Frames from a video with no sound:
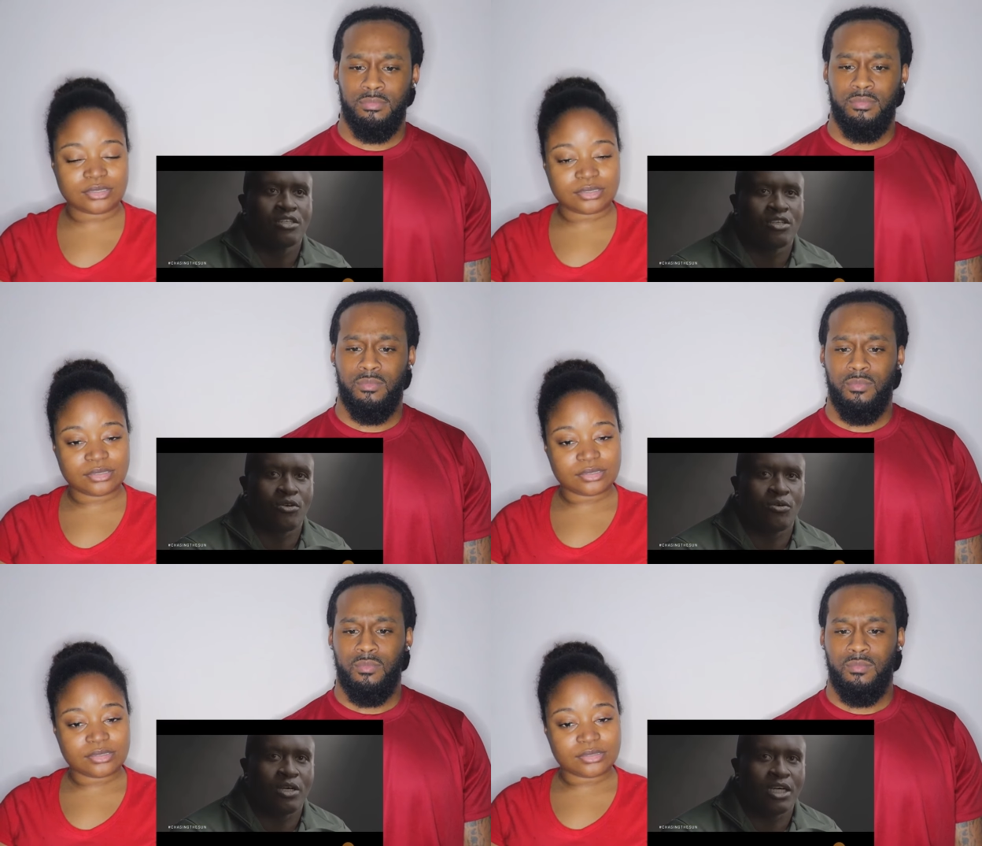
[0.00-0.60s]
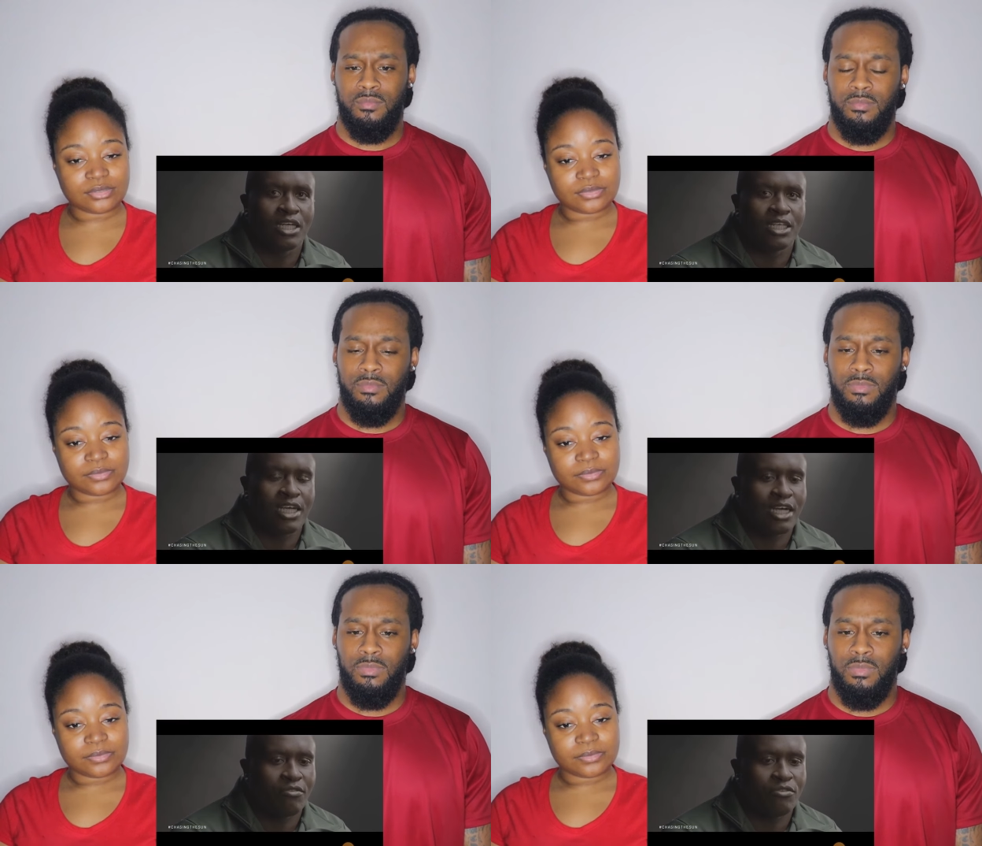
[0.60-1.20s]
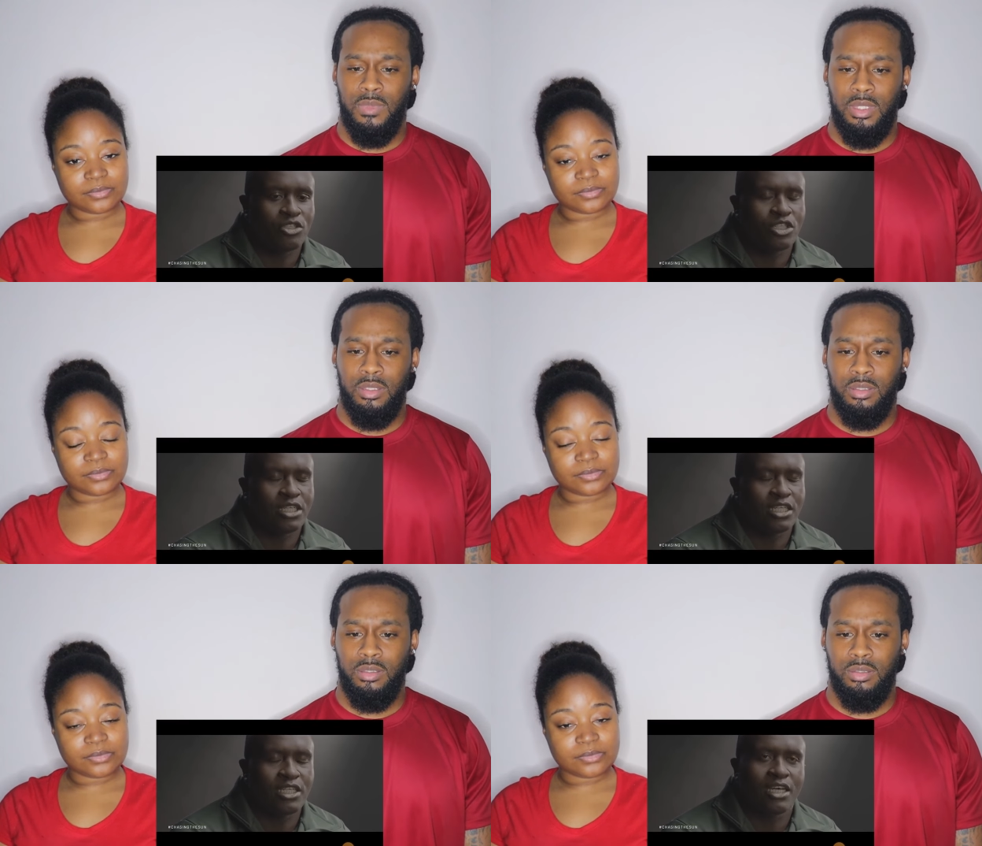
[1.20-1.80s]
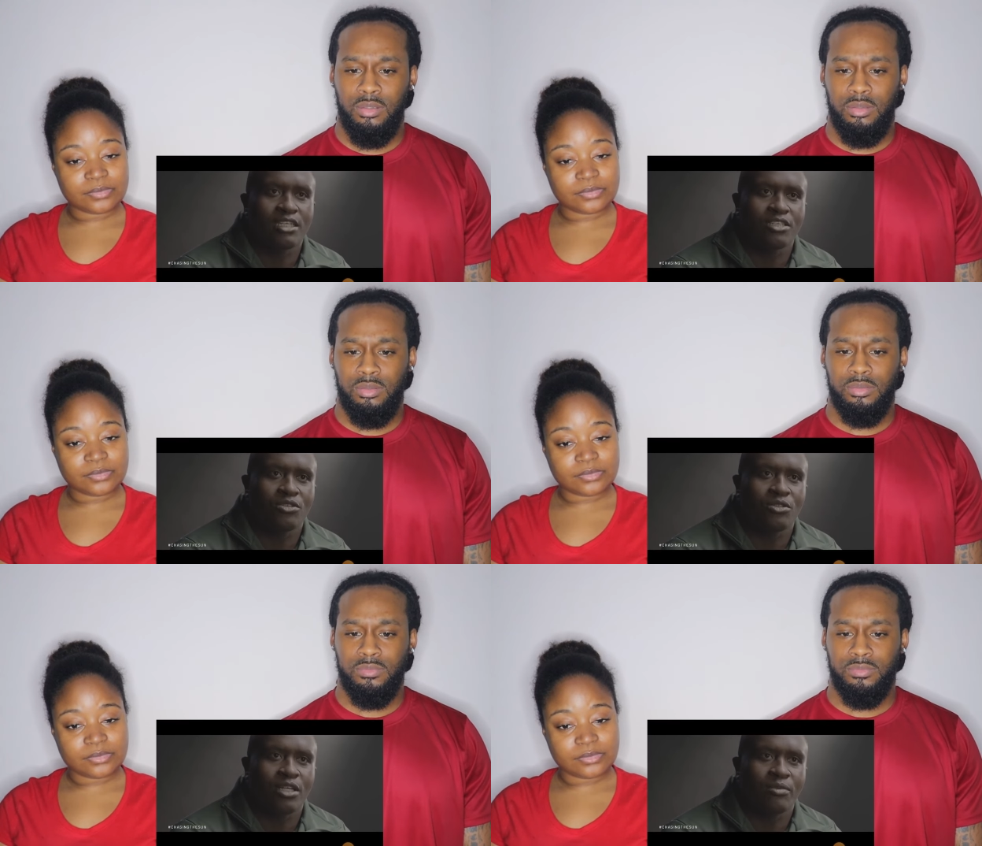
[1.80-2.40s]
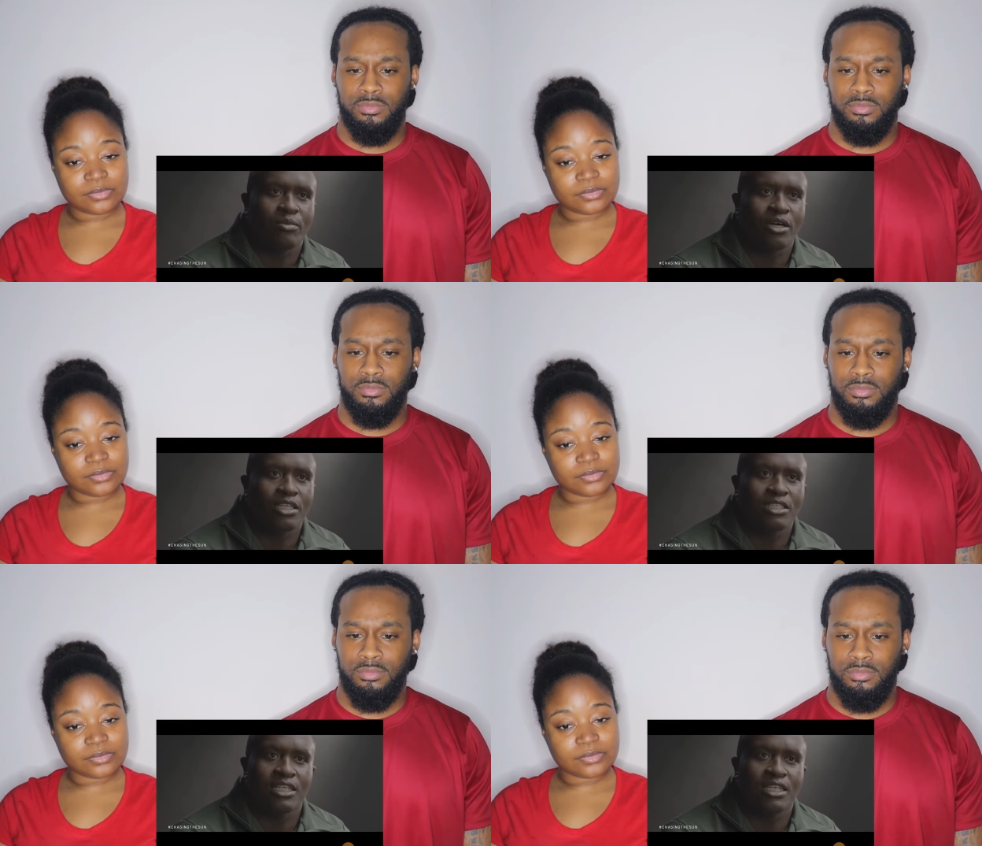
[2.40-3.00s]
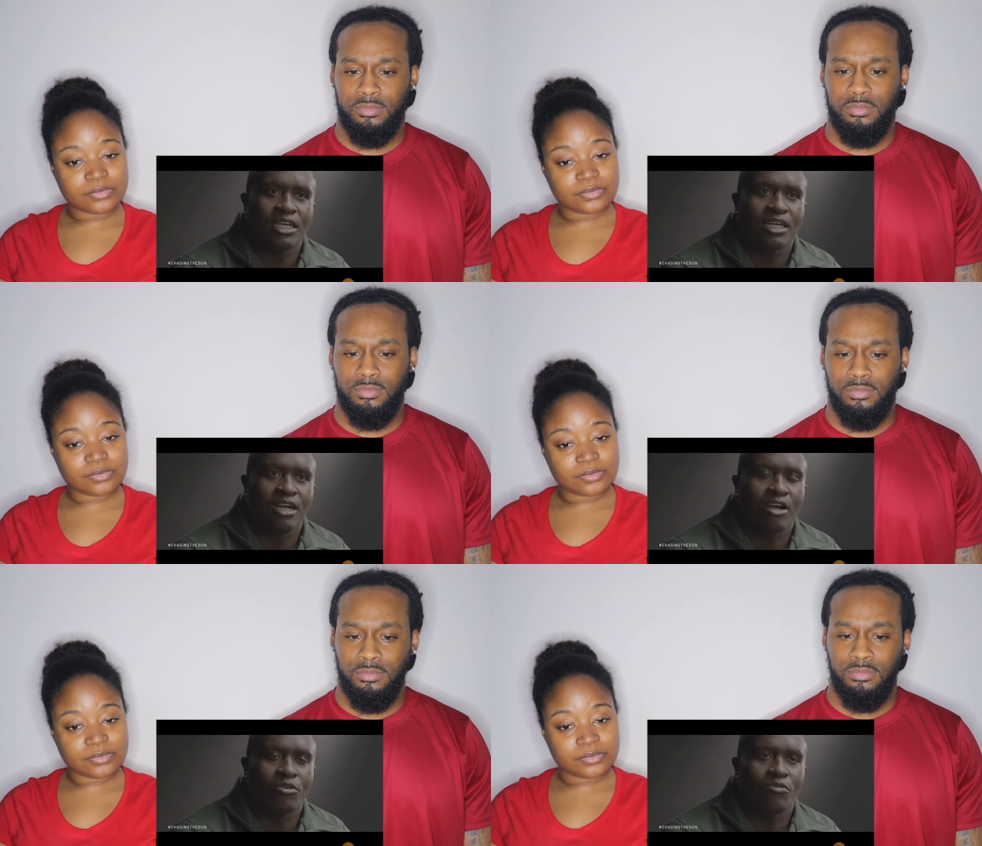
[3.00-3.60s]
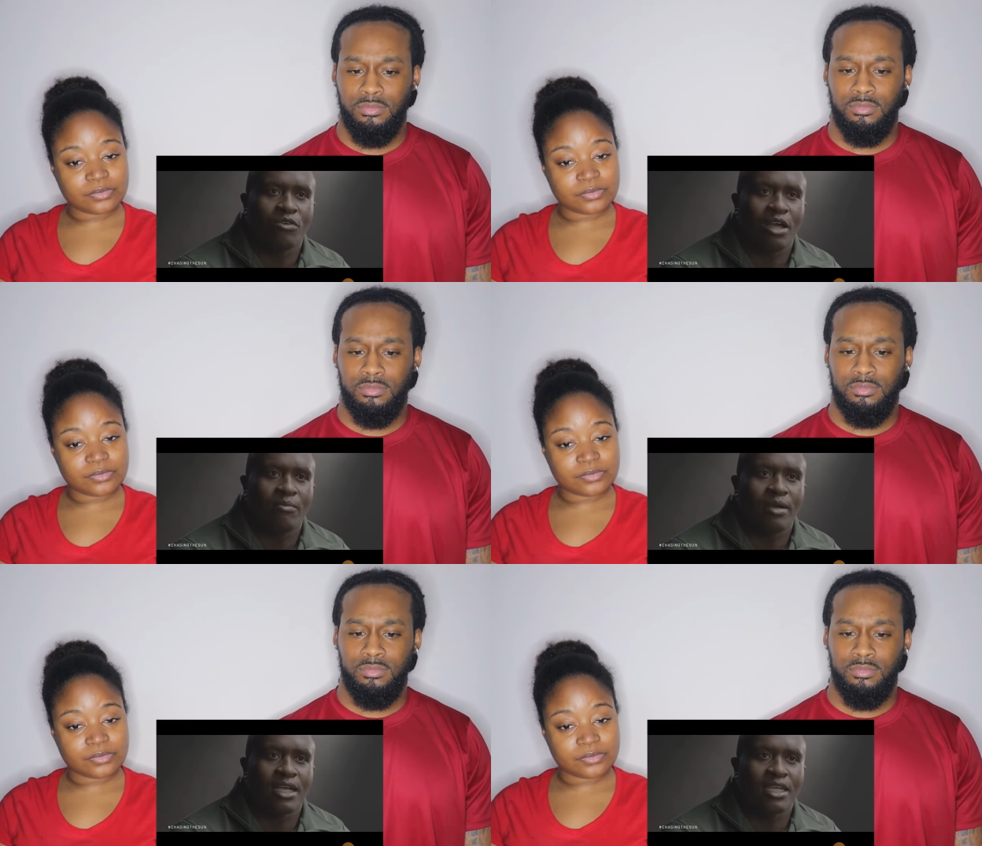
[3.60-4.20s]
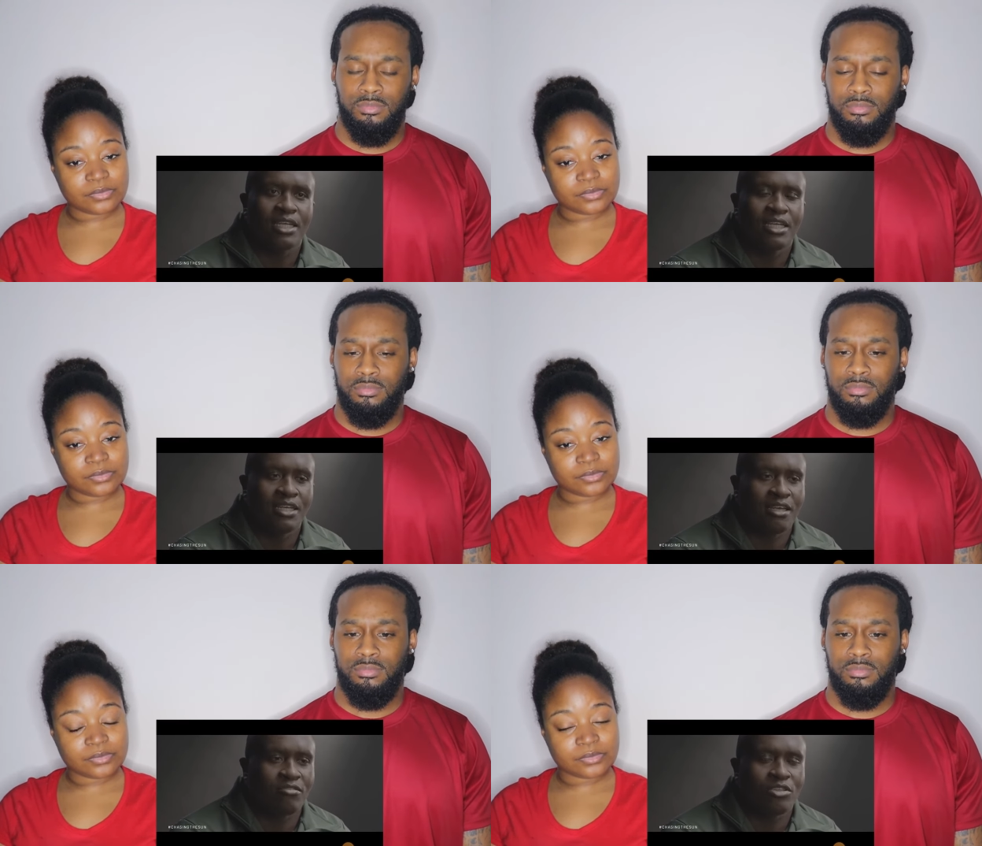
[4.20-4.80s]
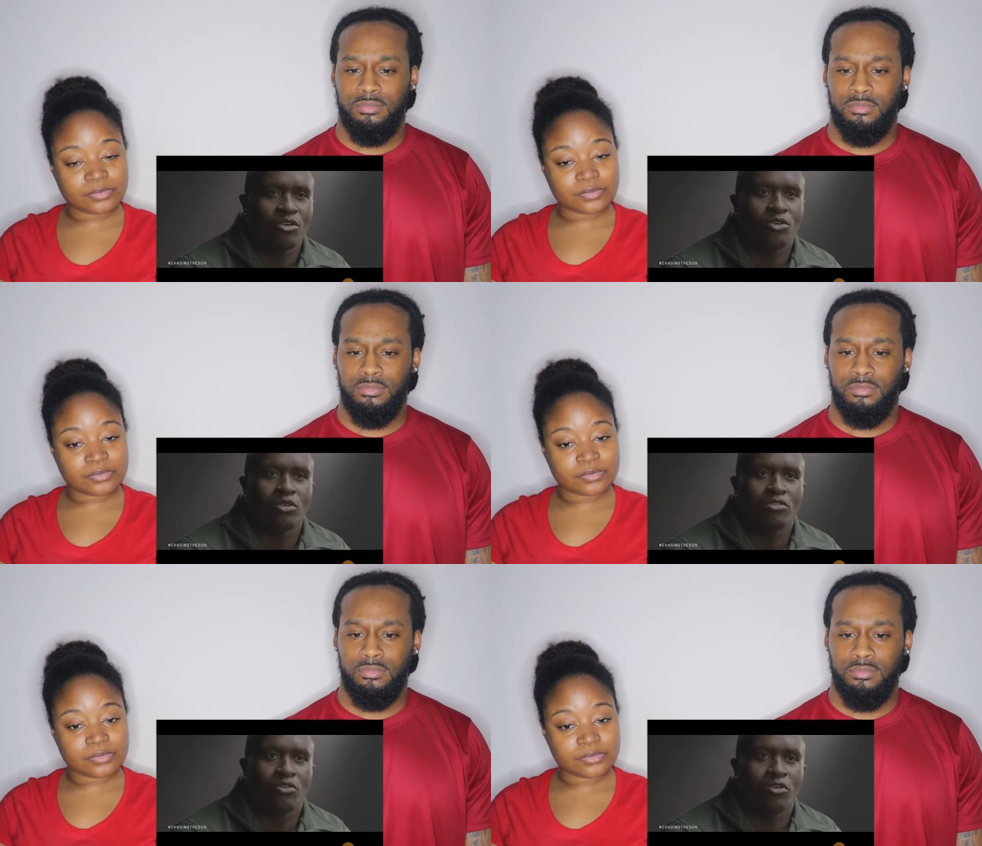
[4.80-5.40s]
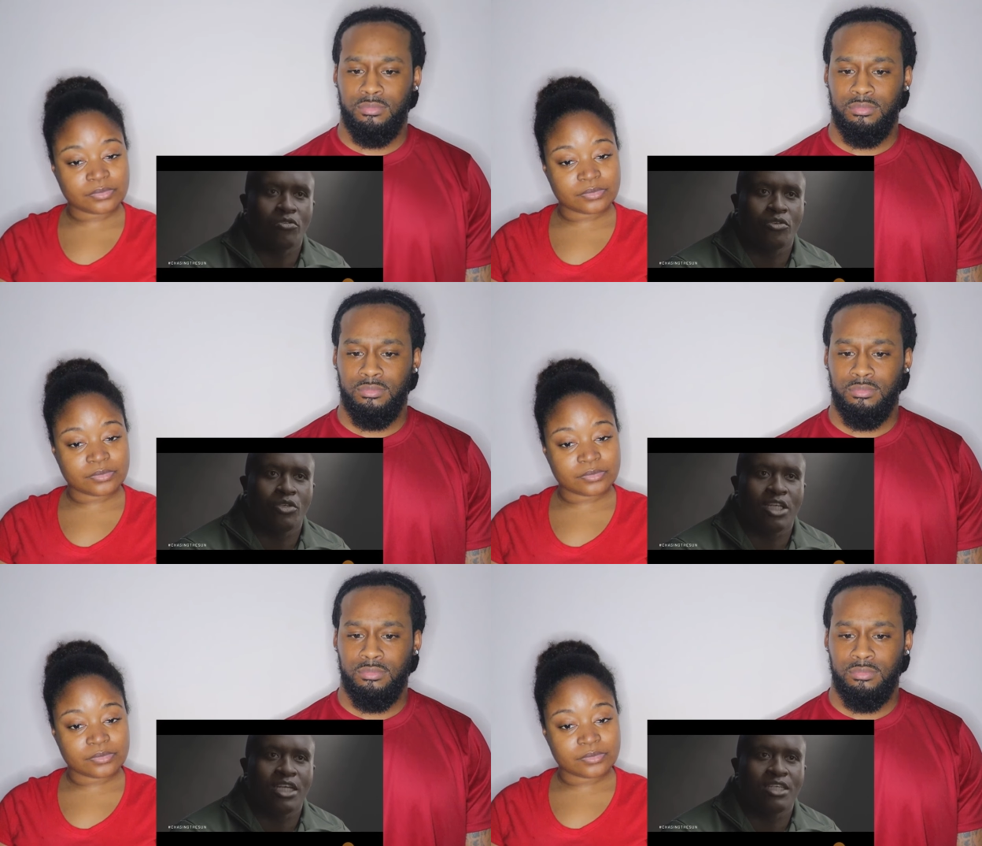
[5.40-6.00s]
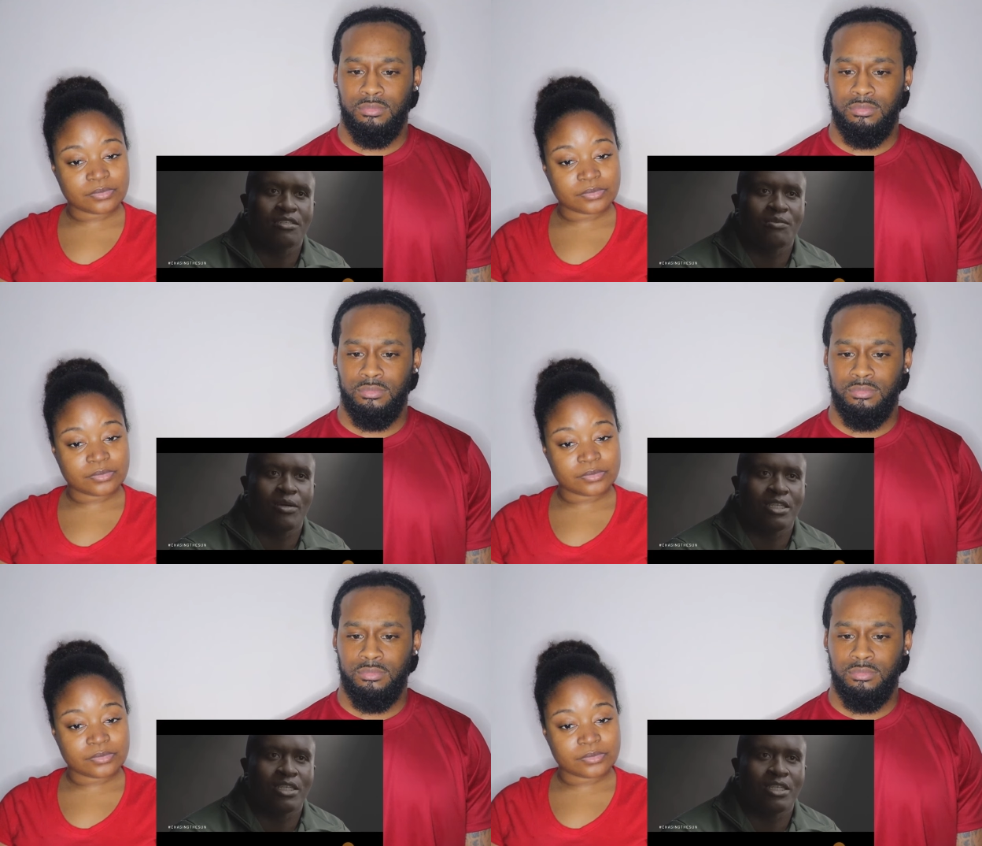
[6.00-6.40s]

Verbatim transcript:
Speaker 1: So, uh, yeah, fortunately, they understood that part and uh, I could fly back, even though it was for a few days.